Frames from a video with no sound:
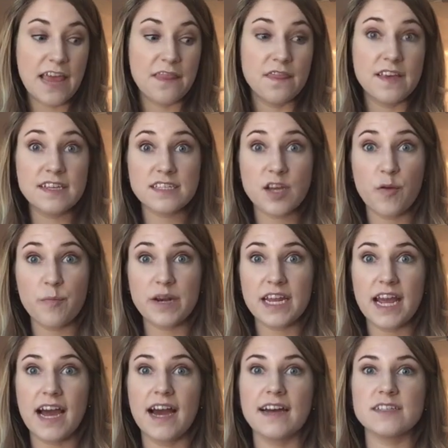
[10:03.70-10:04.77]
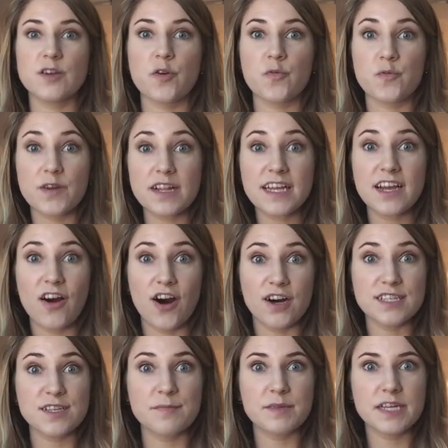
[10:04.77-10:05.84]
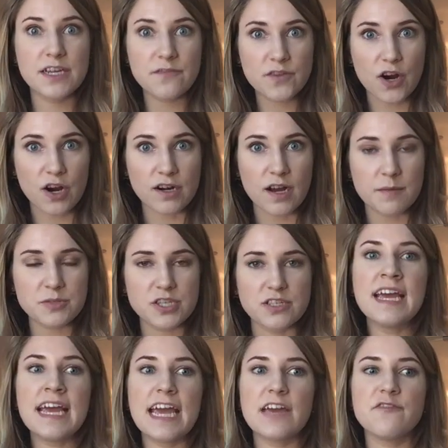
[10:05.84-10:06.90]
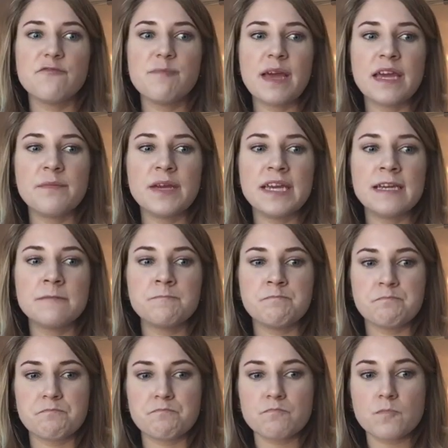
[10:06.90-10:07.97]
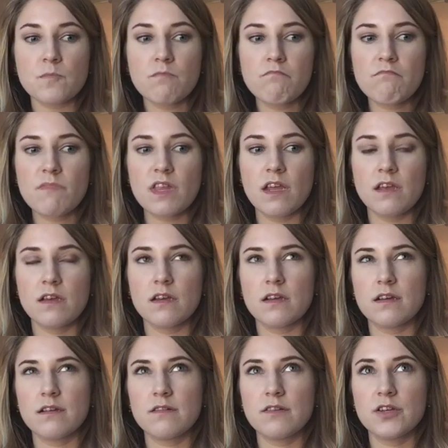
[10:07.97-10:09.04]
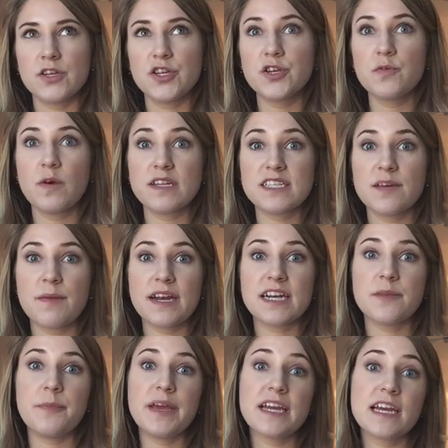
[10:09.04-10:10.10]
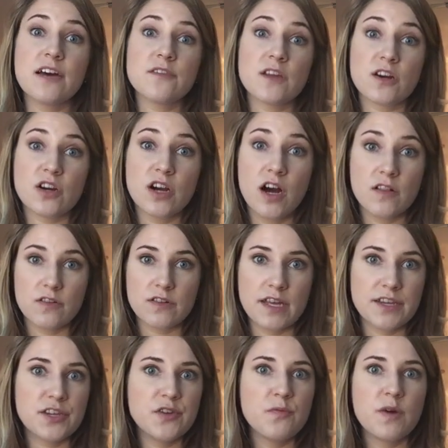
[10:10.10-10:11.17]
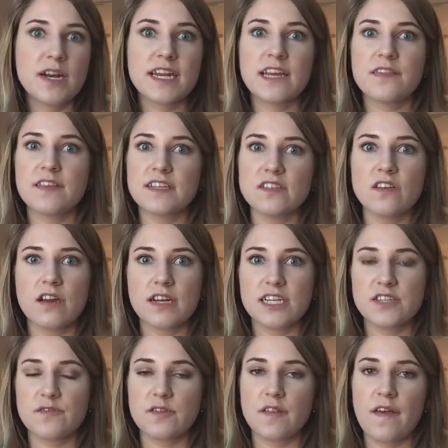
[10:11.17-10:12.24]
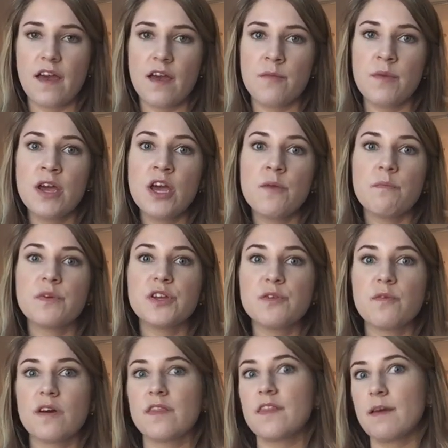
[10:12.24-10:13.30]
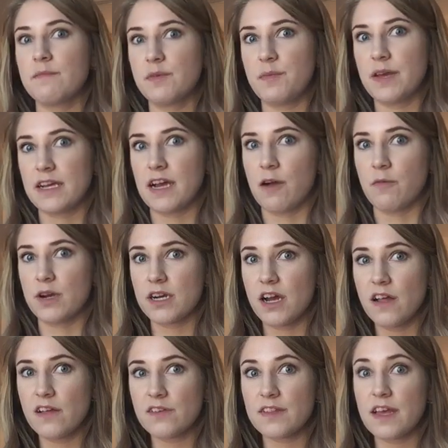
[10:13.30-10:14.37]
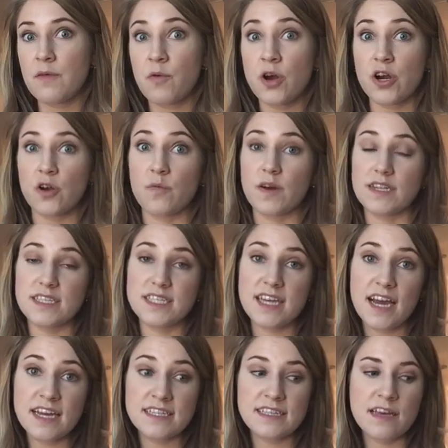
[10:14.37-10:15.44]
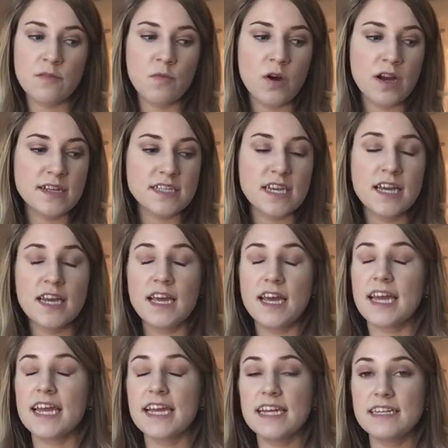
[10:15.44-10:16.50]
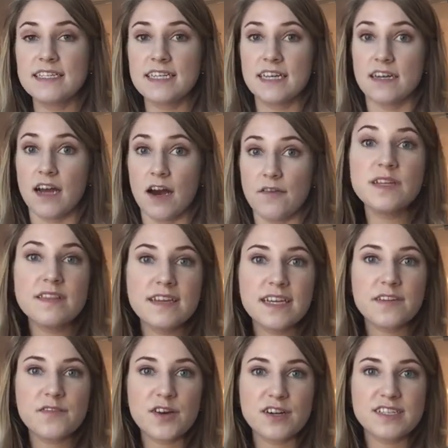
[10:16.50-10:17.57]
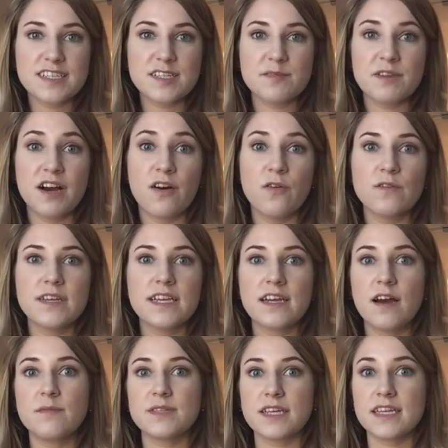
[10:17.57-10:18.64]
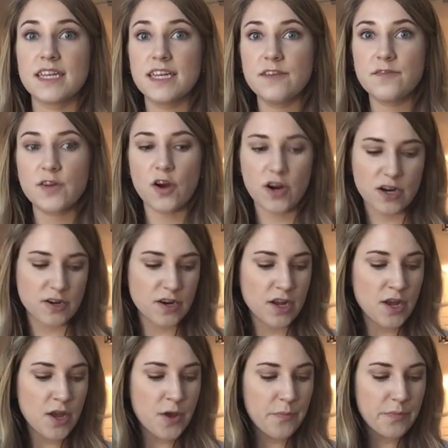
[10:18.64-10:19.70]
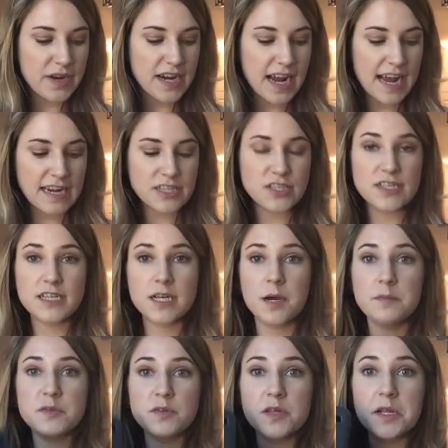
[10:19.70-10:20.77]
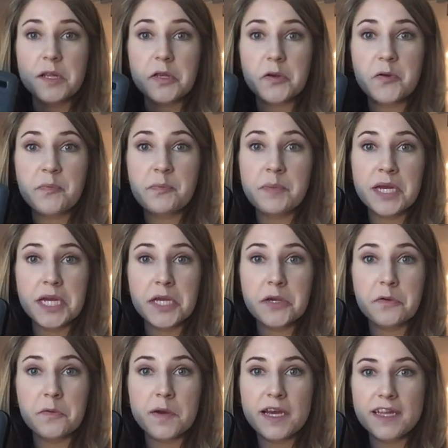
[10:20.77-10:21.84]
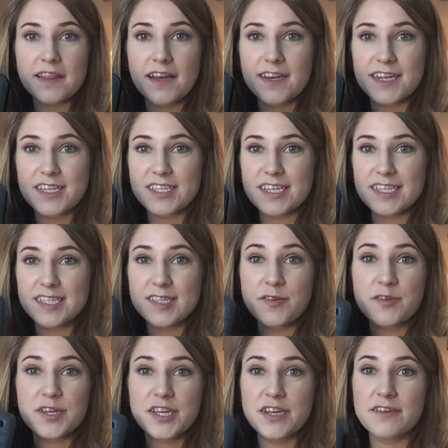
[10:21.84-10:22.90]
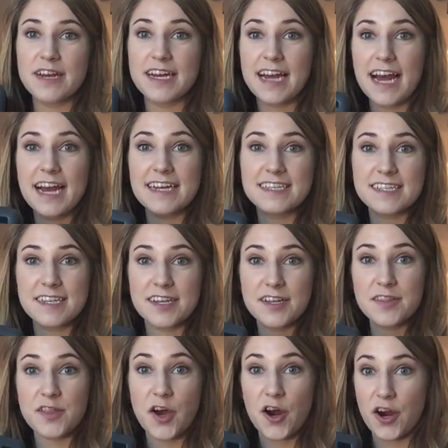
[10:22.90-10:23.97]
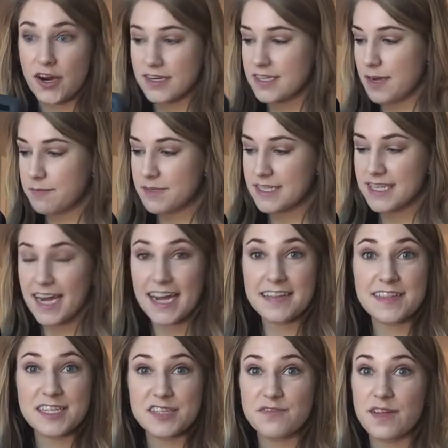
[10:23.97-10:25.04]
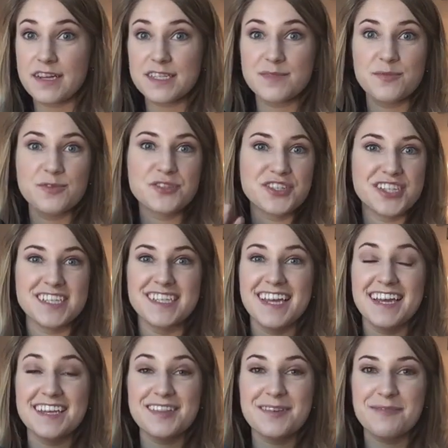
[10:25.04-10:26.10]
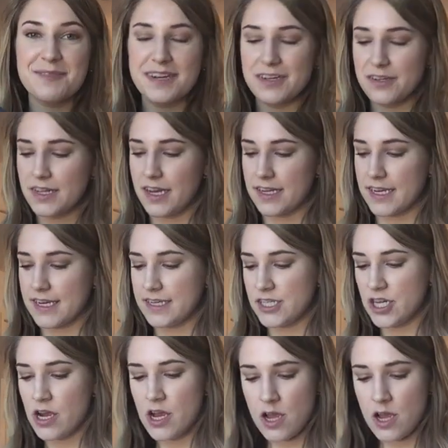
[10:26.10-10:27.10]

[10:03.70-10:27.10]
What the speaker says: And this company has a really awesome gift card option. If maybe you want somebody to pick out their color, like you want to get this luggage for them, but you want them to pick out what color they want or what size they want, easy enough. But the gift card system not only comes a gift card, but it actually comes with a little mini away luggage that's so cute. And it has the hard top design that's flexible just like the real luggage.